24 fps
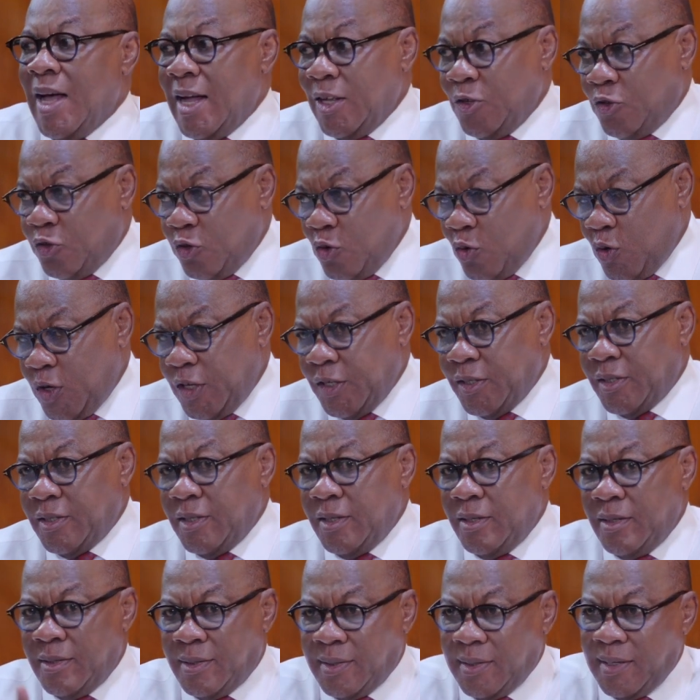And so is
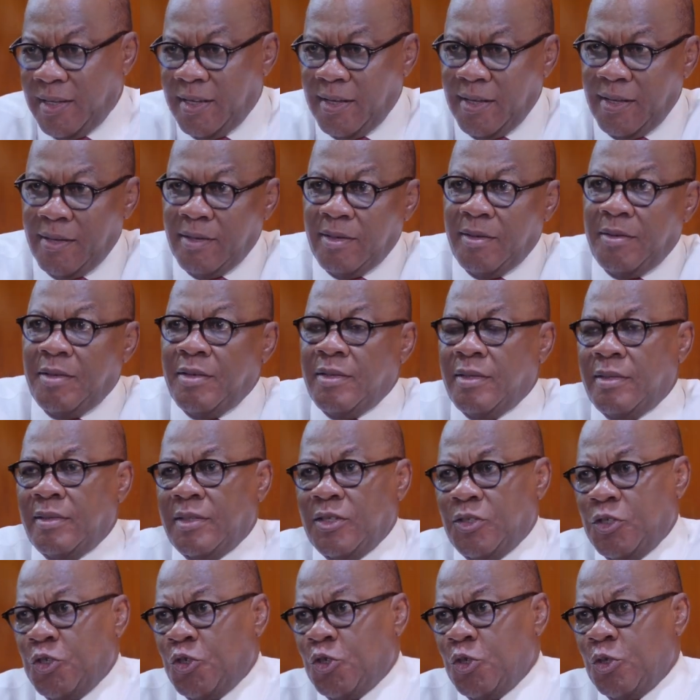the silly
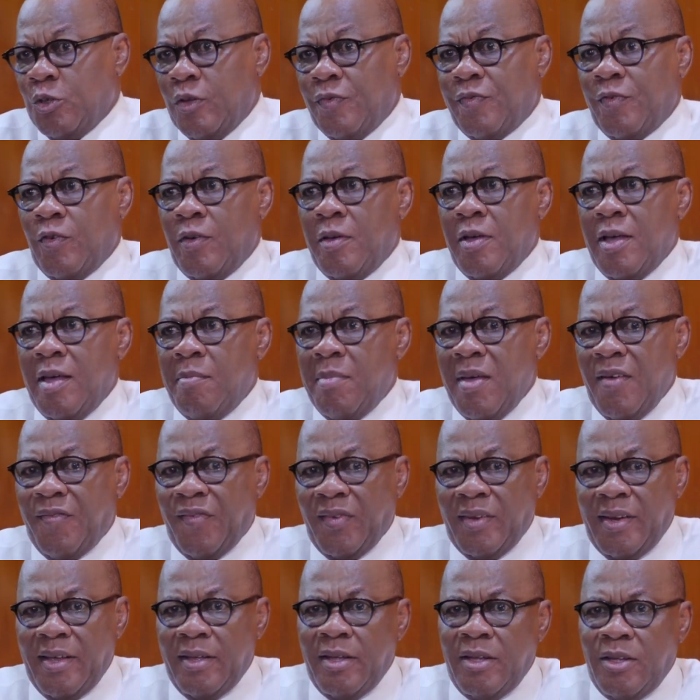decision of uh,
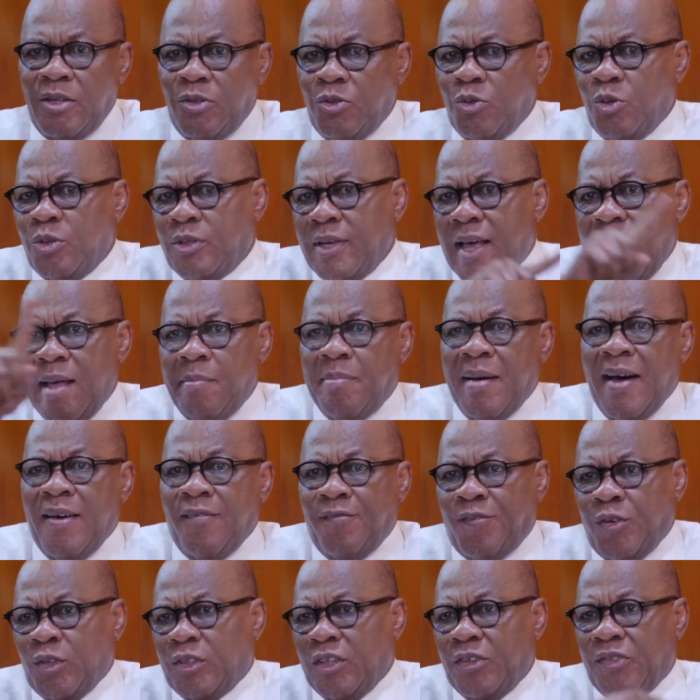Emefiele to say I ban
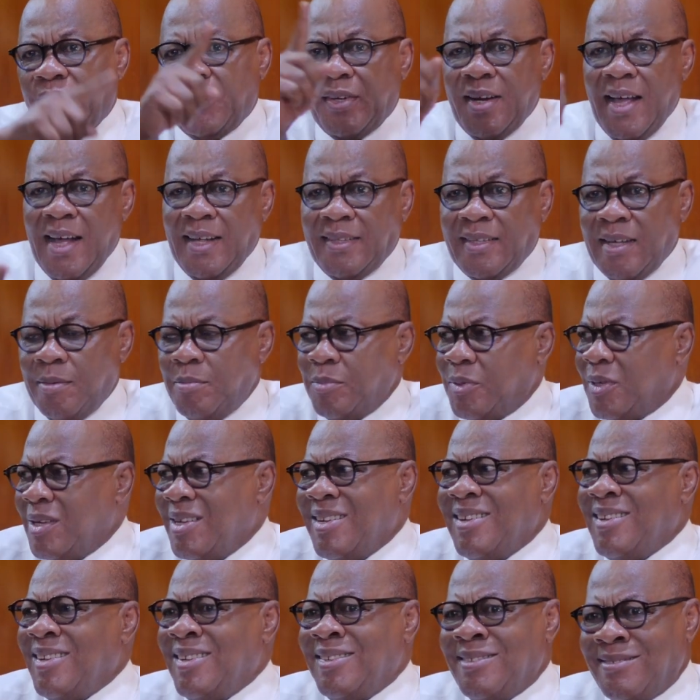43 items.
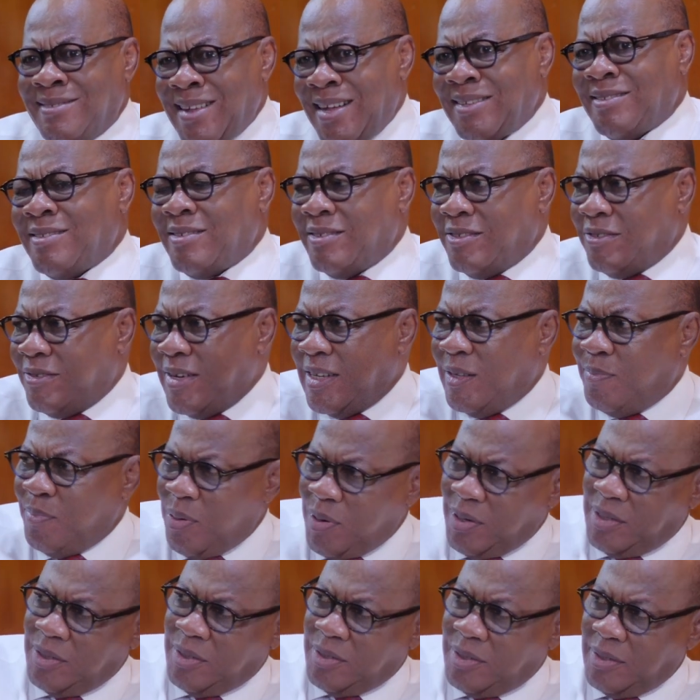That's trade
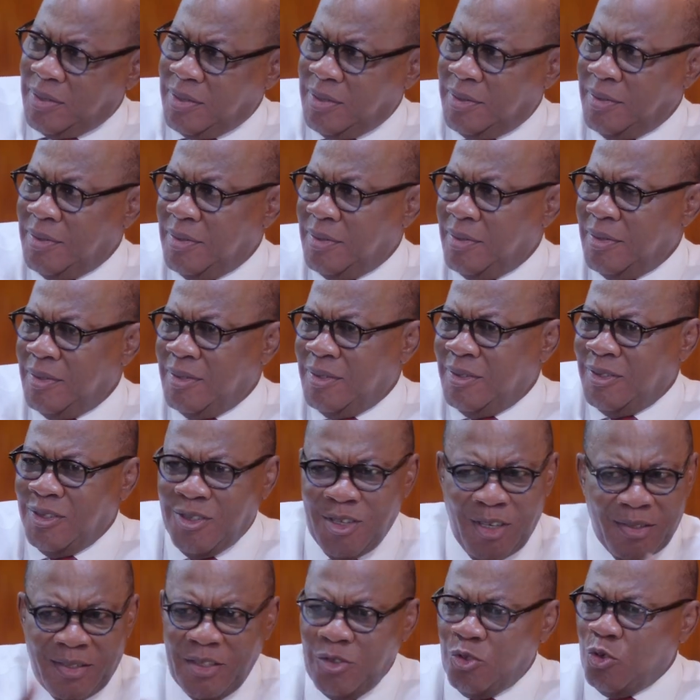policy,
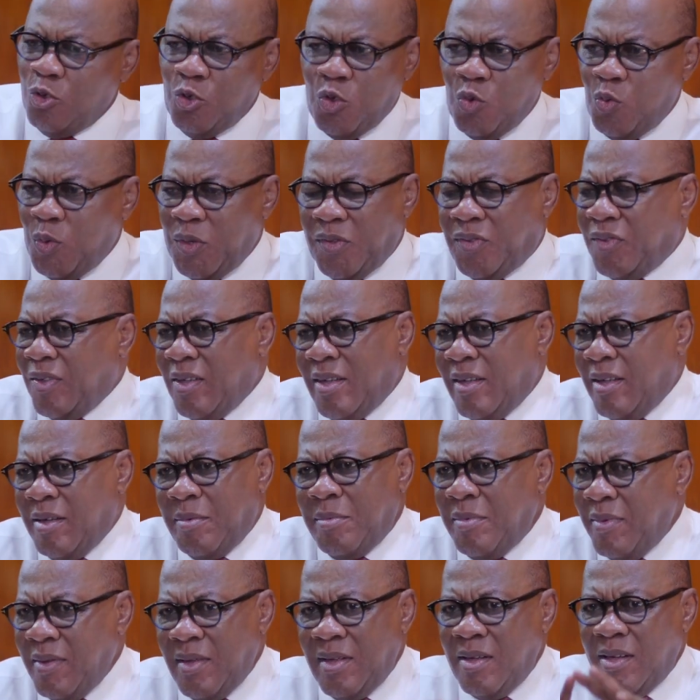nothing to do with uh,
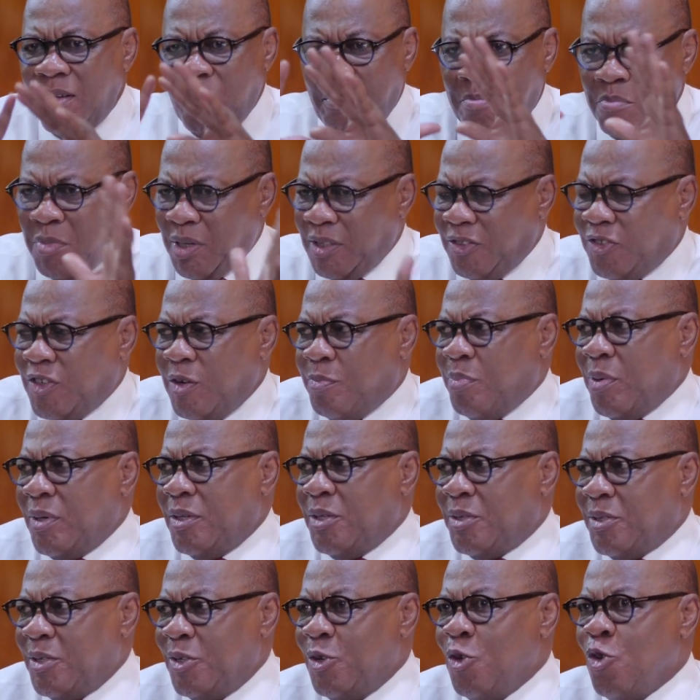monetary
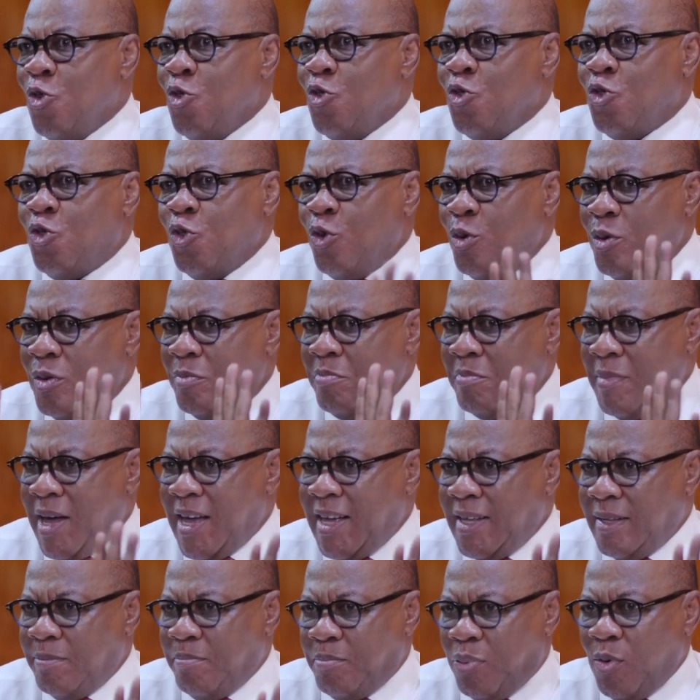policy. Yeah. So
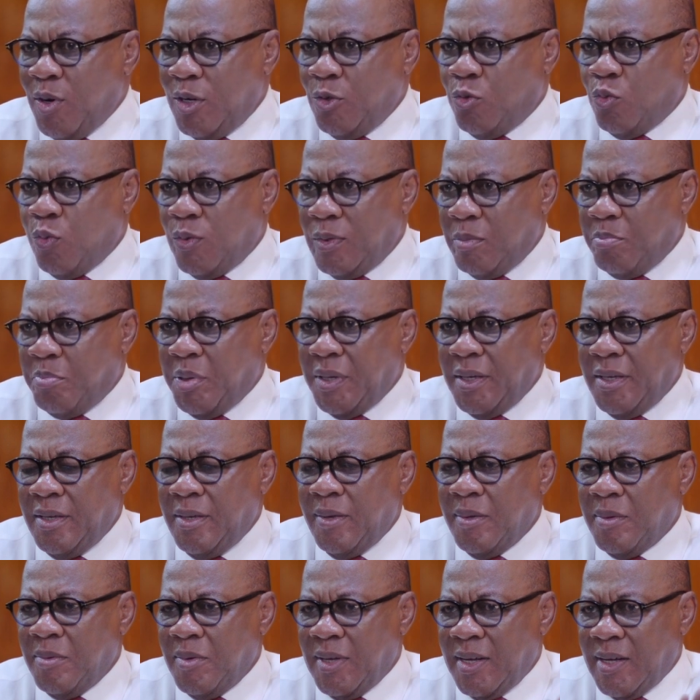my point would be,
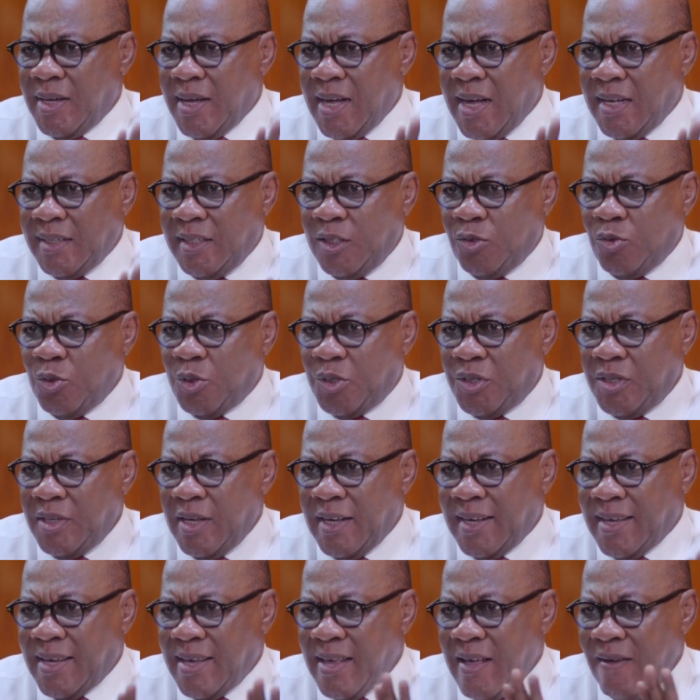I need to see a
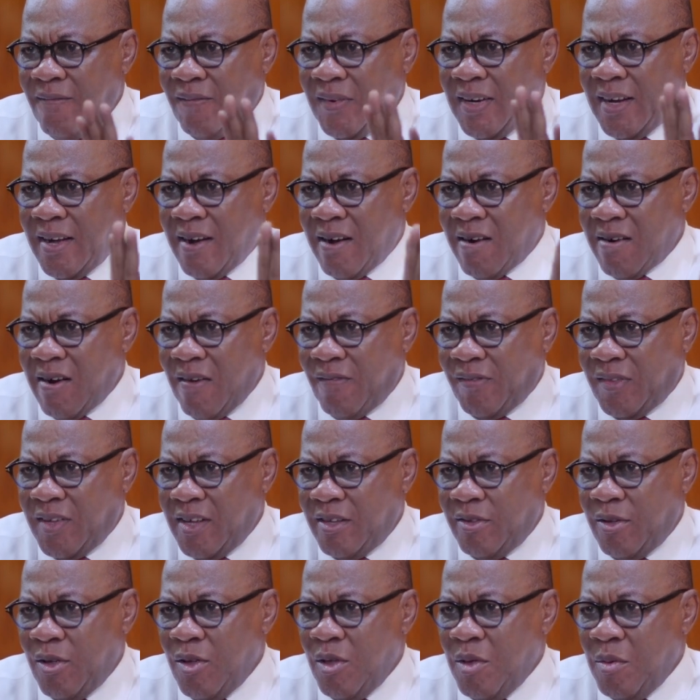carefully
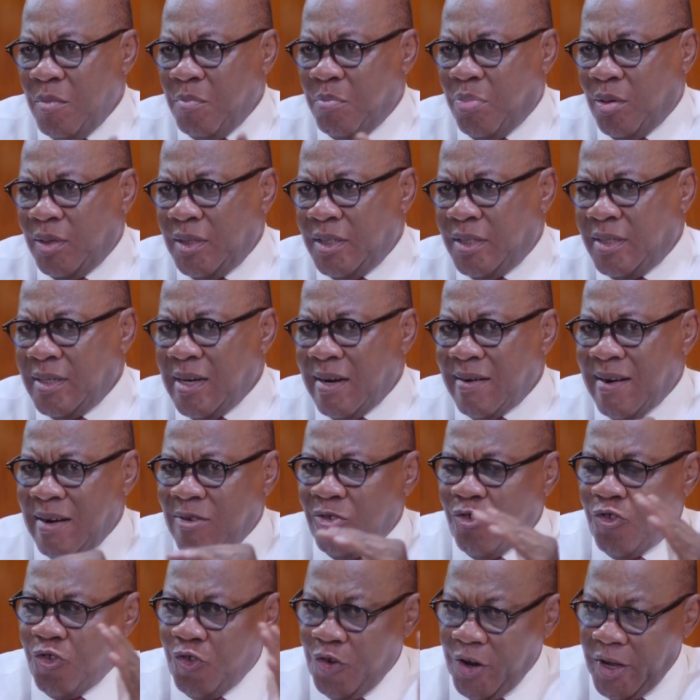crafted policy
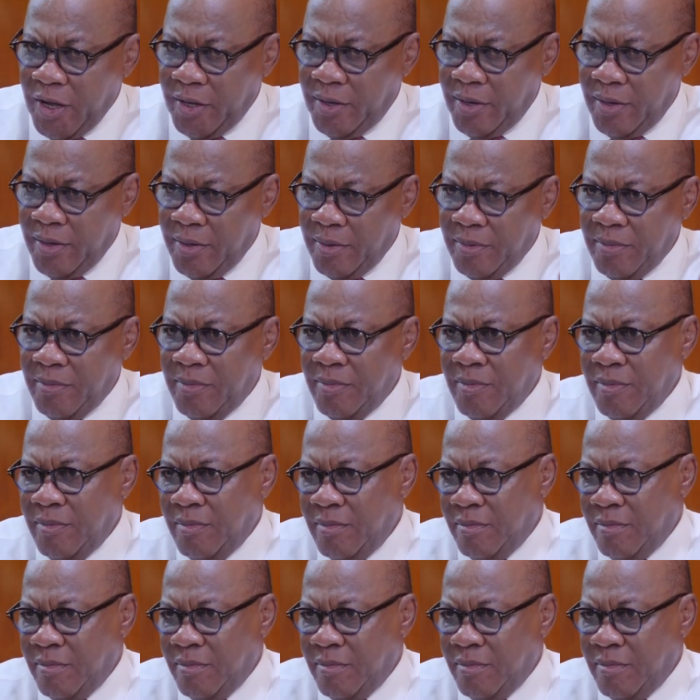around trade, mm.